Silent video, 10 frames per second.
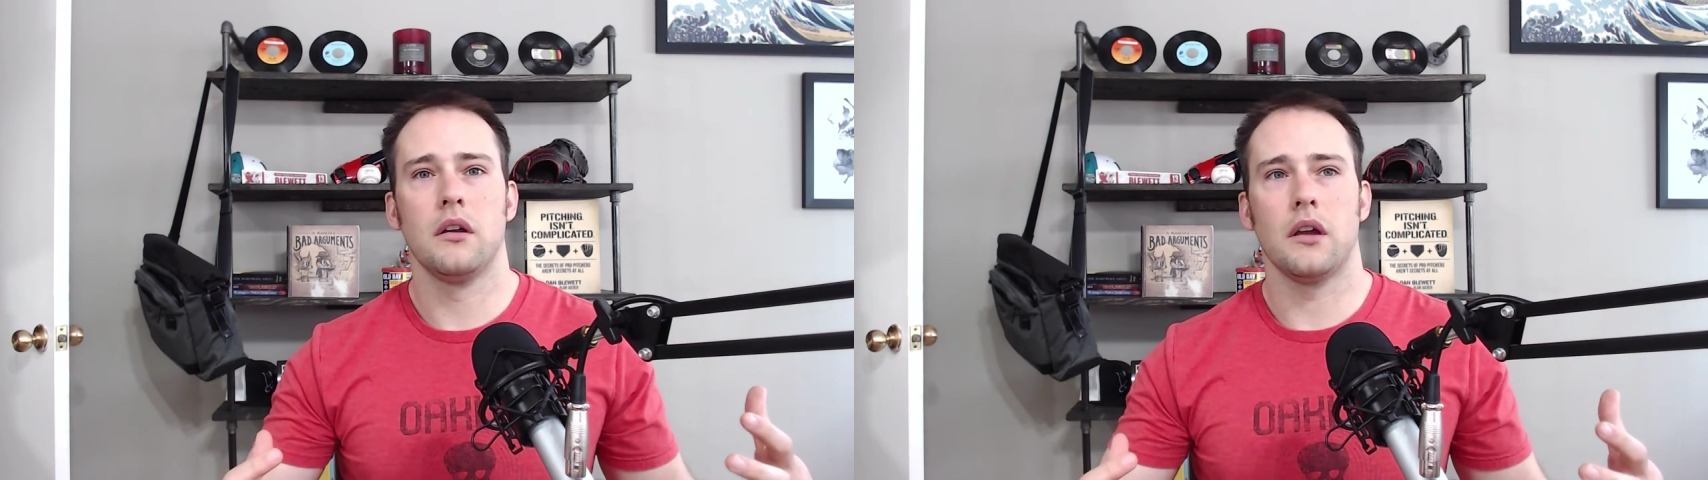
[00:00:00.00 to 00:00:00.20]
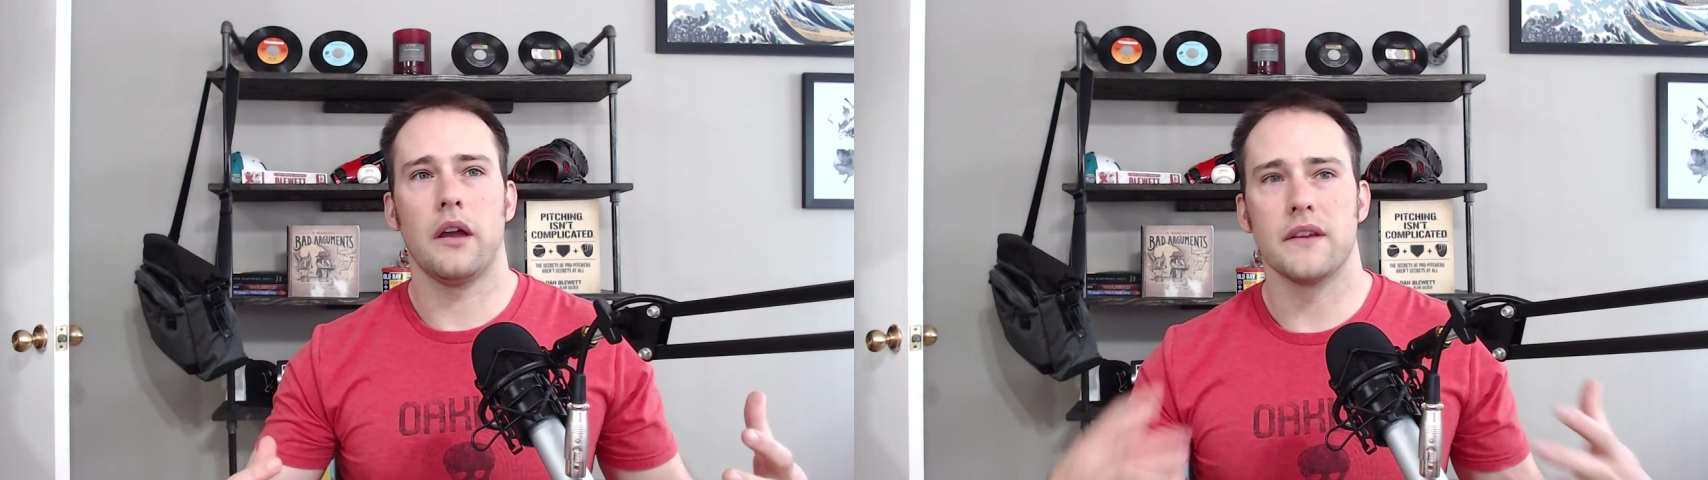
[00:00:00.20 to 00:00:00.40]

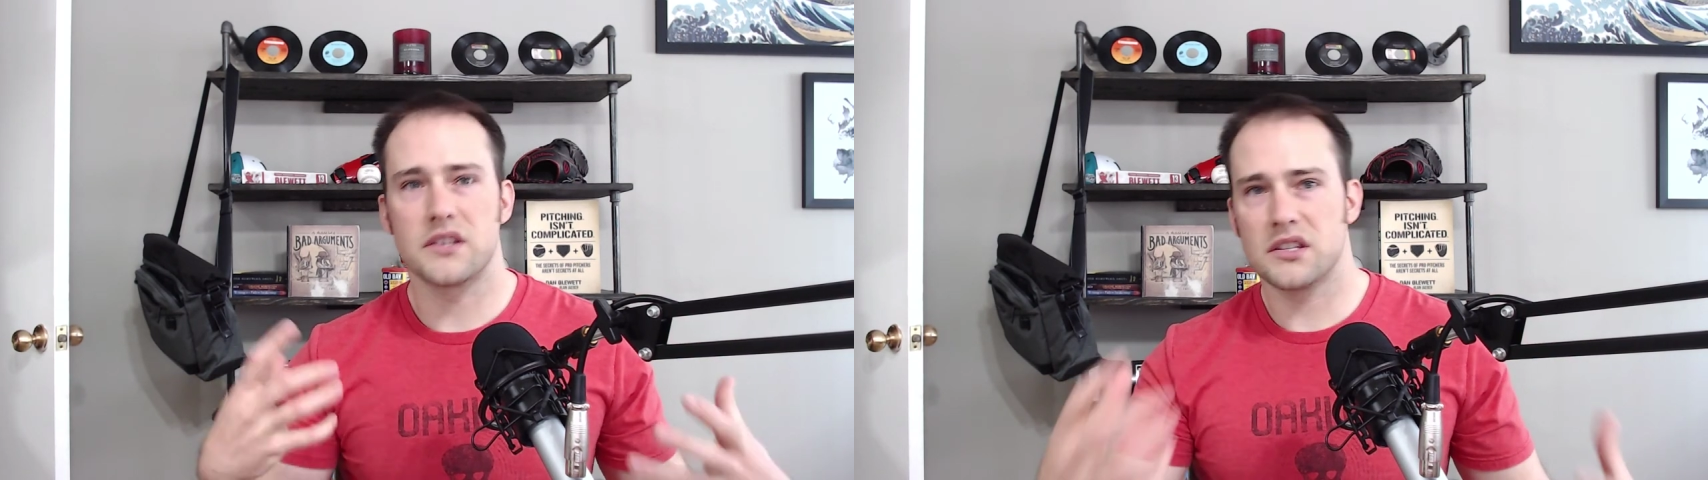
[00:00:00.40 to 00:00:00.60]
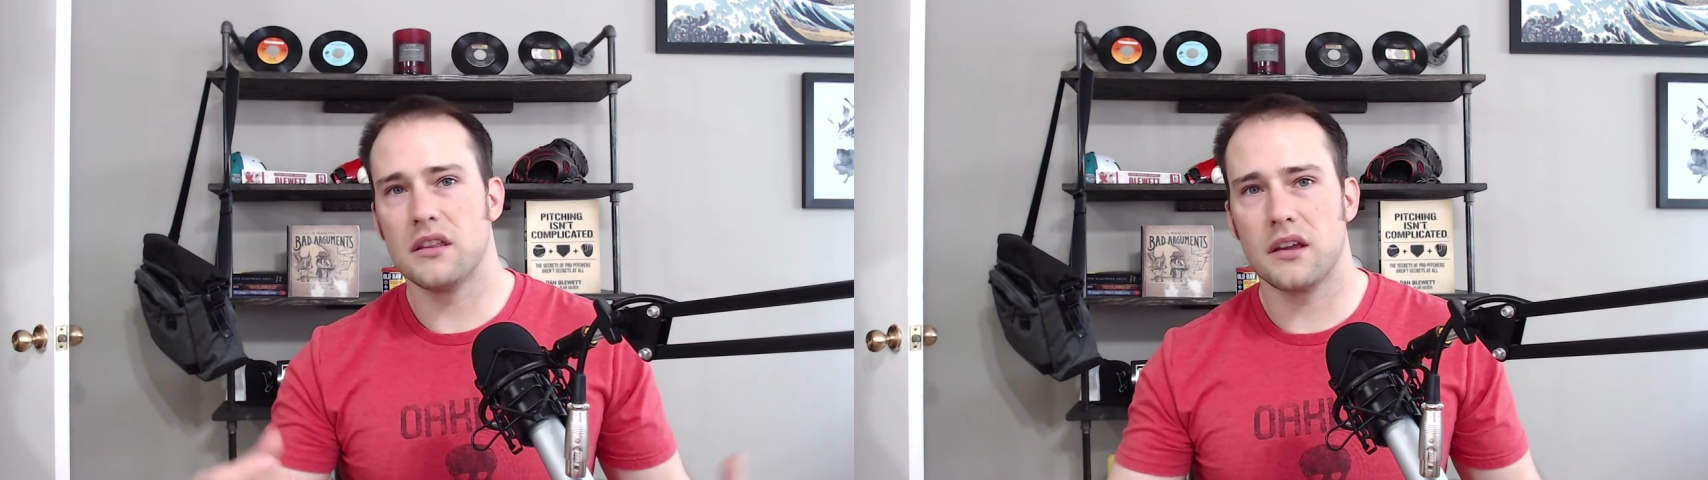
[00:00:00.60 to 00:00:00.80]
and they
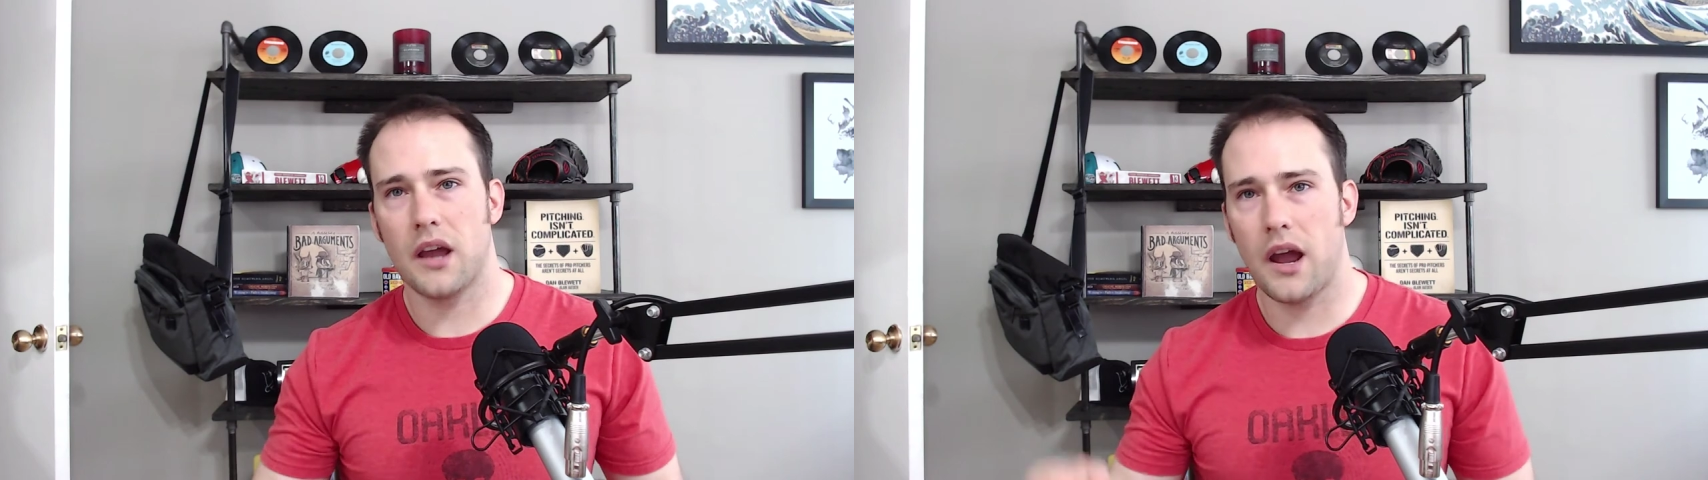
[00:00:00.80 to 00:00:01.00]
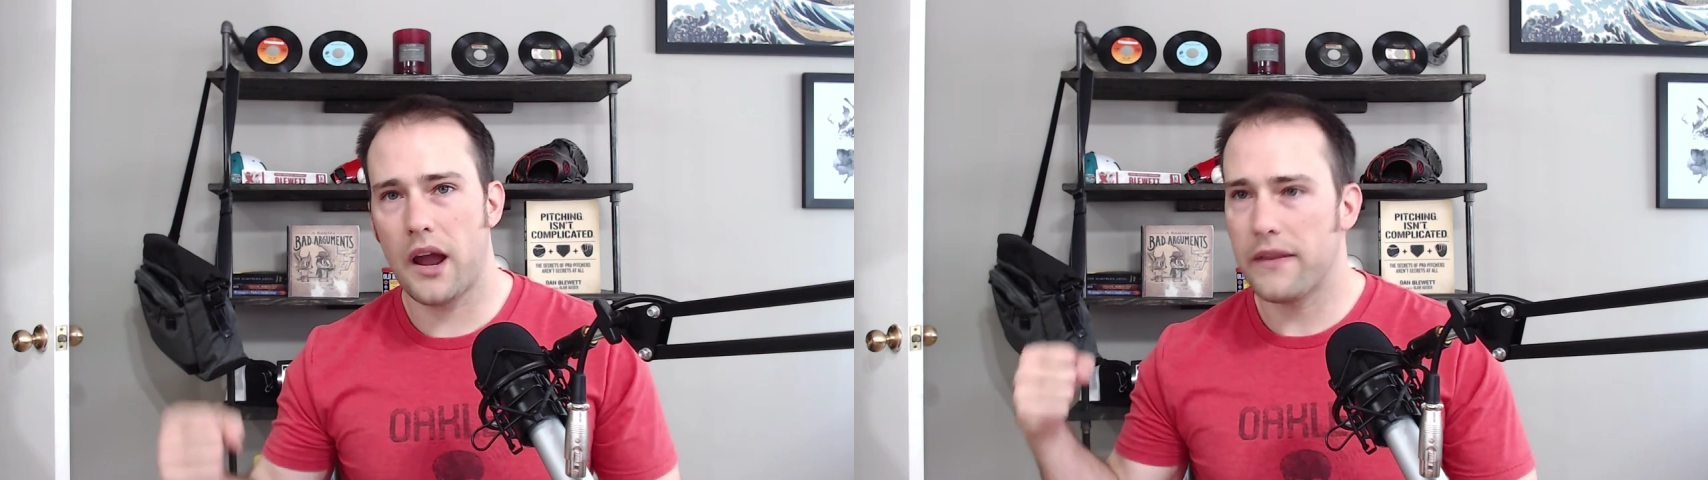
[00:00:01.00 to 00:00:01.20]
see the
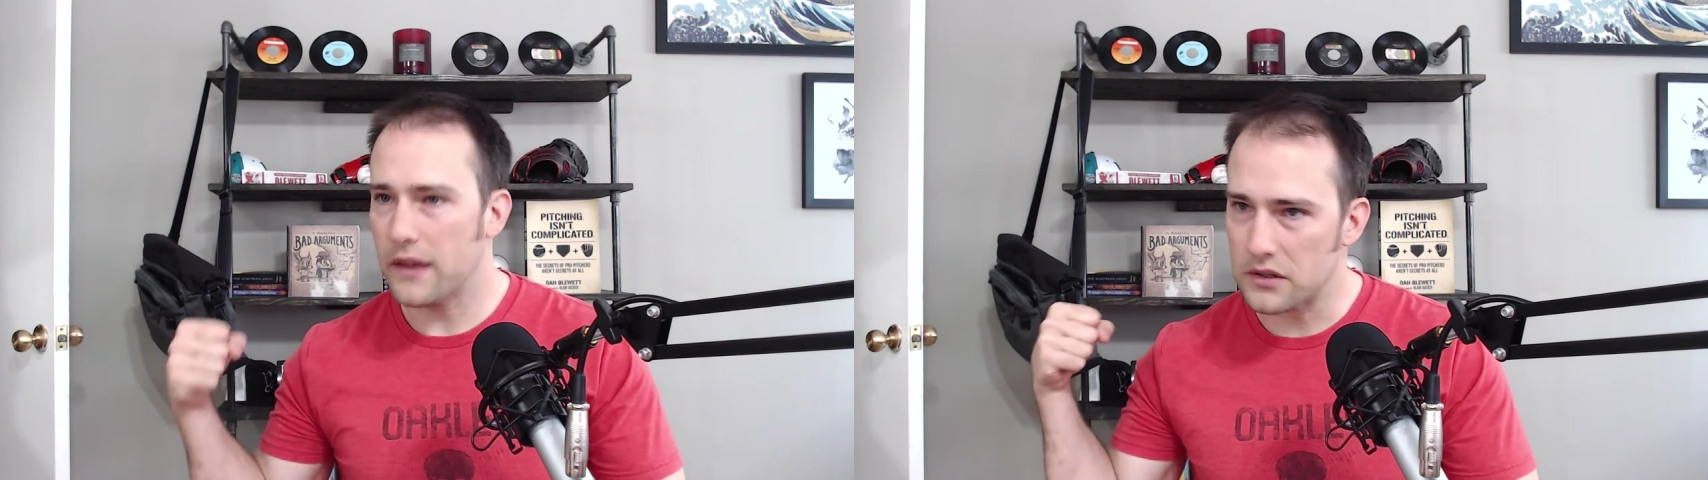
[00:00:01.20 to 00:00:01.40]
guy and they